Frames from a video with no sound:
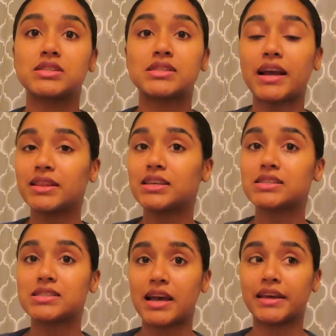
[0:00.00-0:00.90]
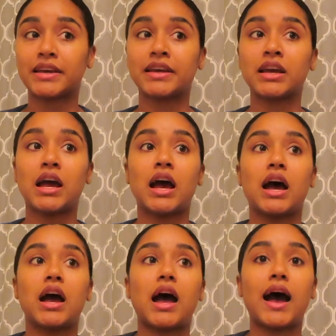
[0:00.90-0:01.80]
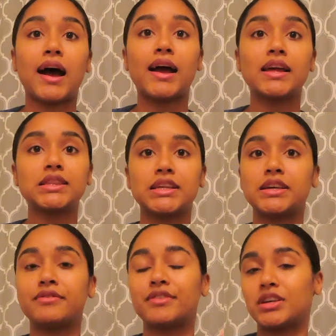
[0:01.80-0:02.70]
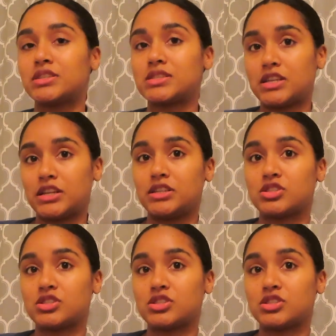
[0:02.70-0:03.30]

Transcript: Second things second, I live in the city.